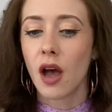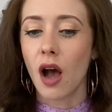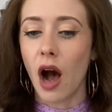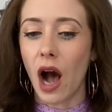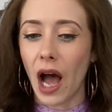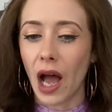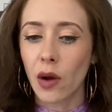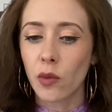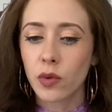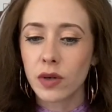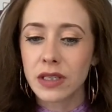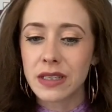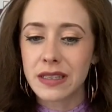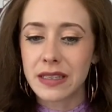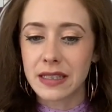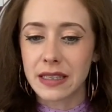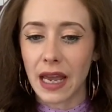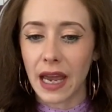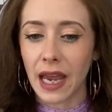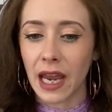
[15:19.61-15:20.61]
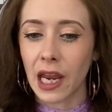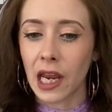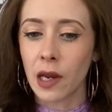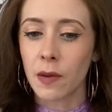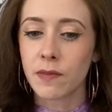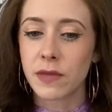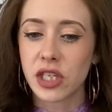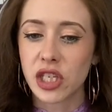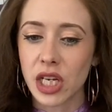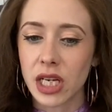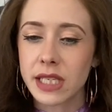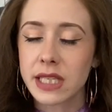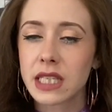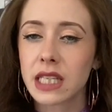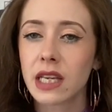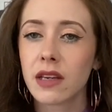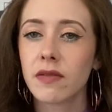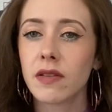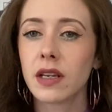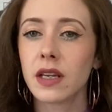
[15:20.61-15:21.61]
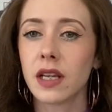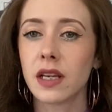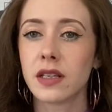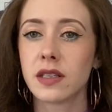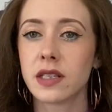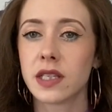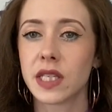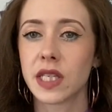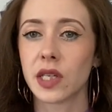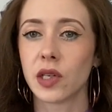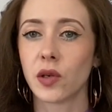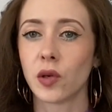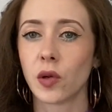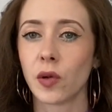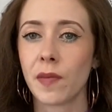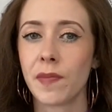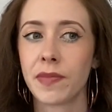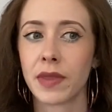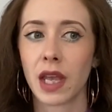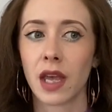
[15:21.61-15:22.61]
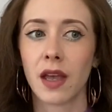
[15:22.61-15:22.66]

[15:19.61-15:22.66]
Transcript: I would say just give it until